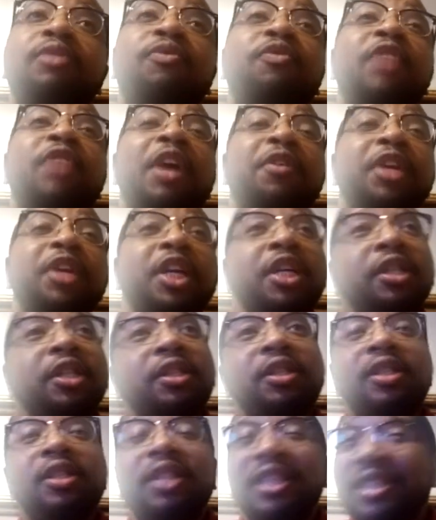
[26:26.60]
very
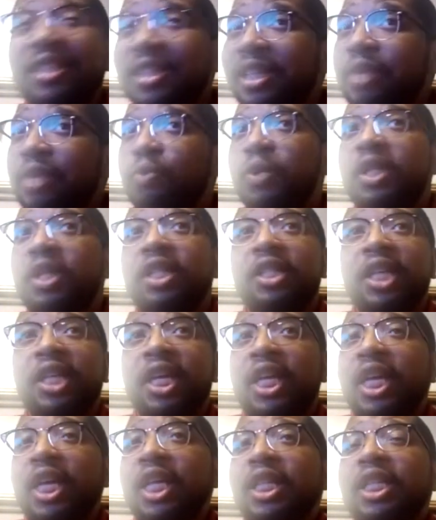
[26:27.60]
consistent with his
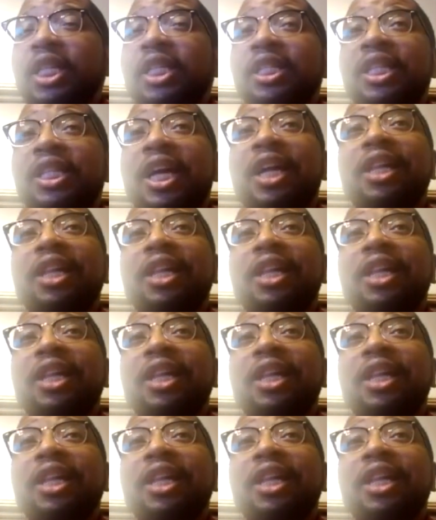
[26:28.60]
hitting. There's not a